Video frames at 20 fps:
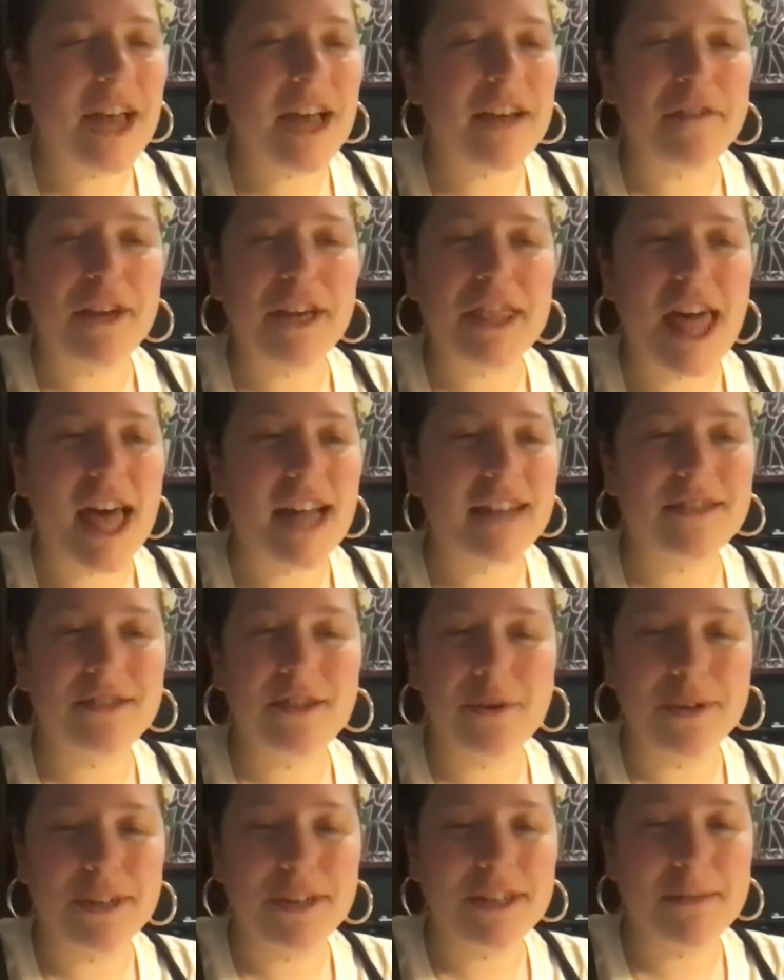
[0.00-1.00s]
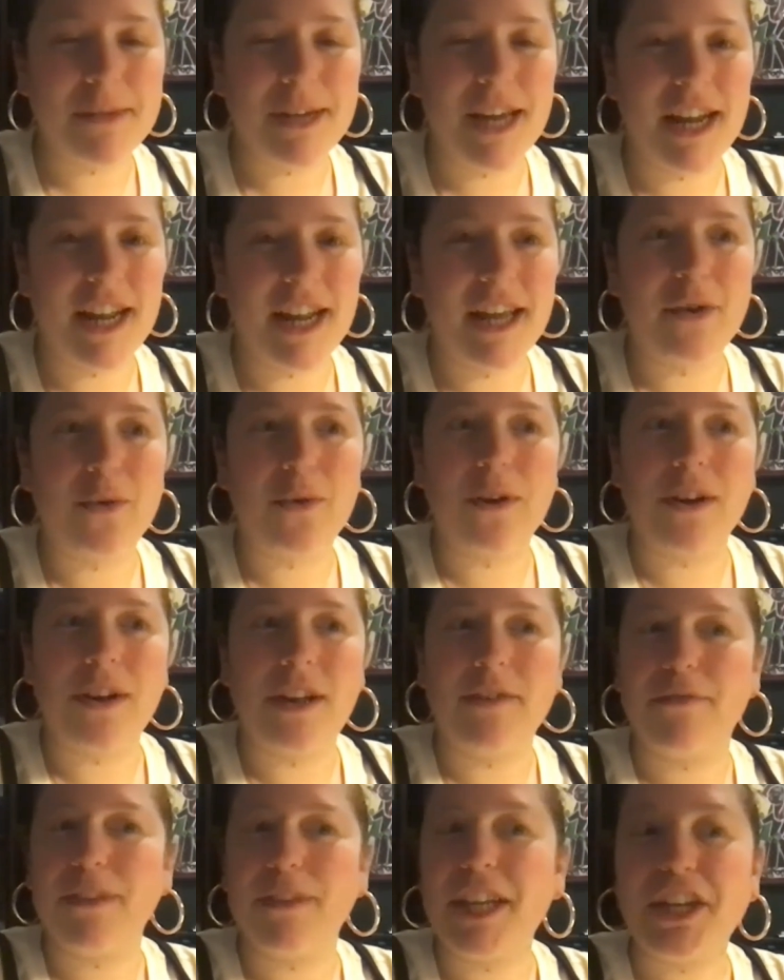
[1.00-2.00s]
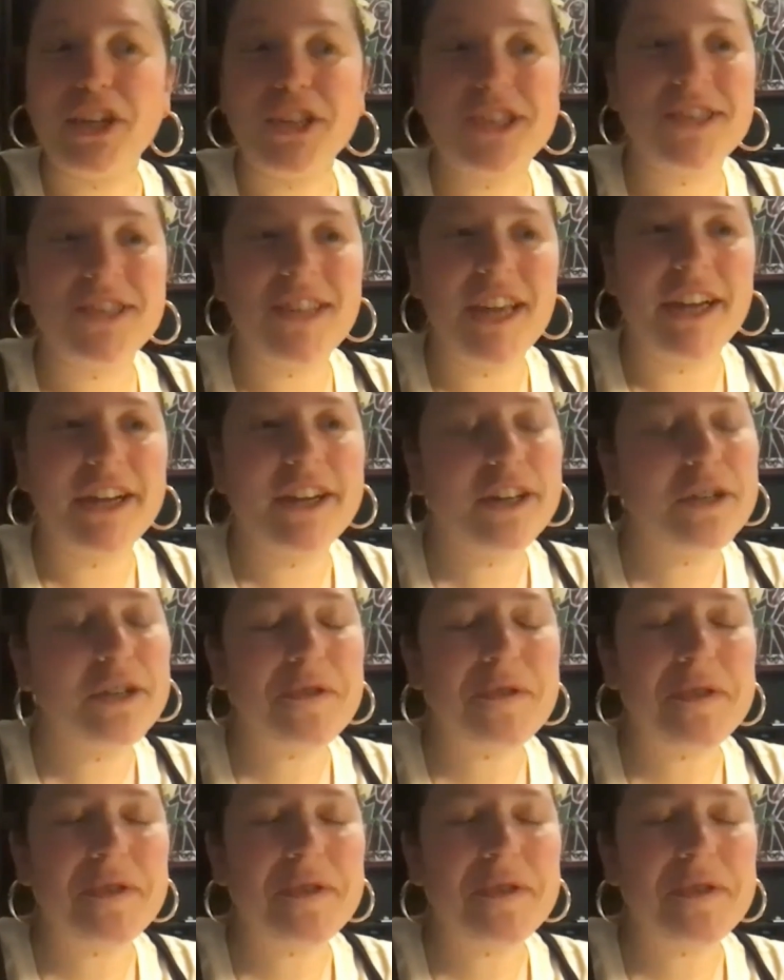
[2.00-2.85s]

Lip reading: I find that so intimidating, or like really good singers.